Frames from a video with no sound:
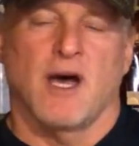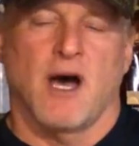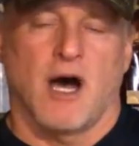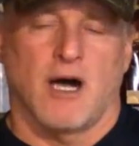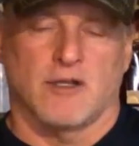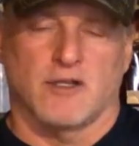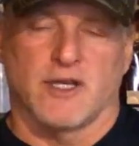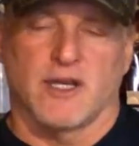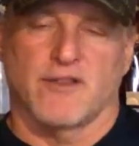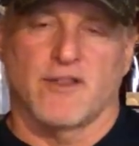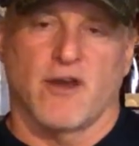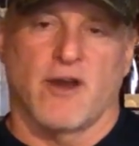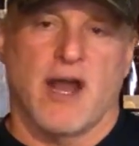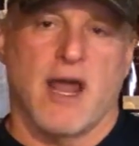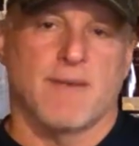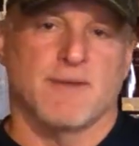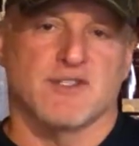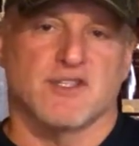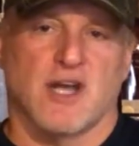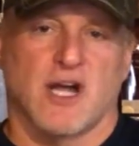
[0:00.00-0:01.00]
I'll link their
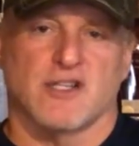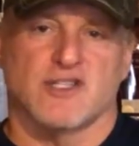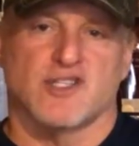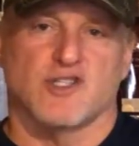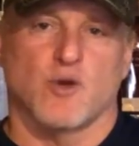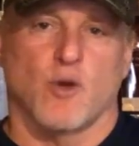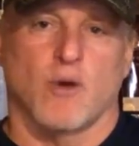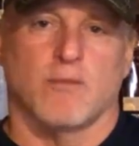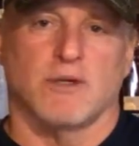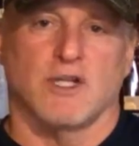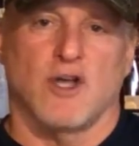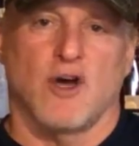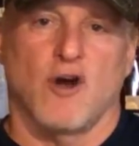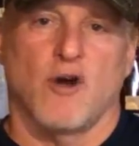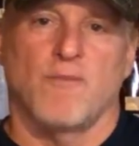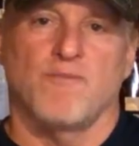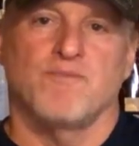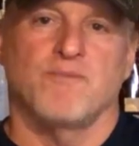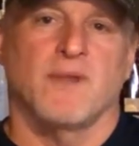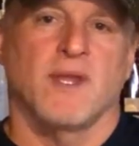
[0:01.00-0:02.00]
Amazon store
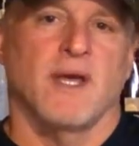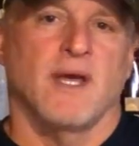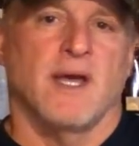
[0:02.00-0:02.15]
below.